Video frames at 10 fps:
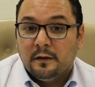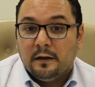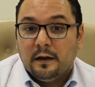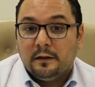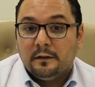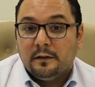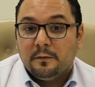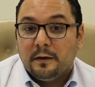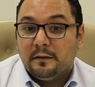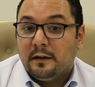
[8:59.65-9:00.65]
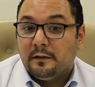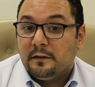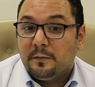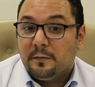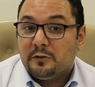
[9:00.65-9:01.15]
And by the end,
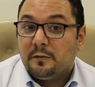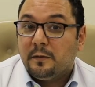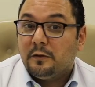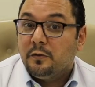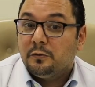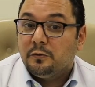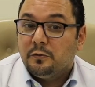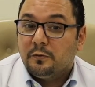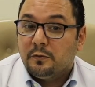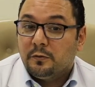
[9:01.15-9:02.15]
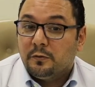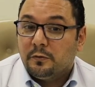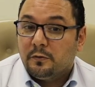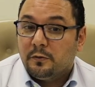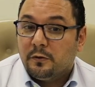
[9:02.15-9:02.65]
the patient might go to
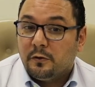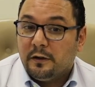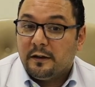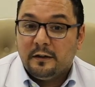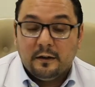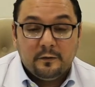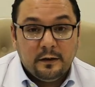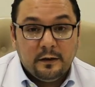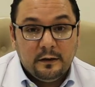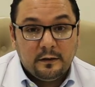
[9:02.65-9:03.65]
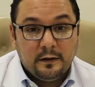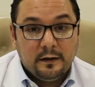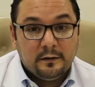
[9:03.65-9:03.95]
chronic renal failure, and the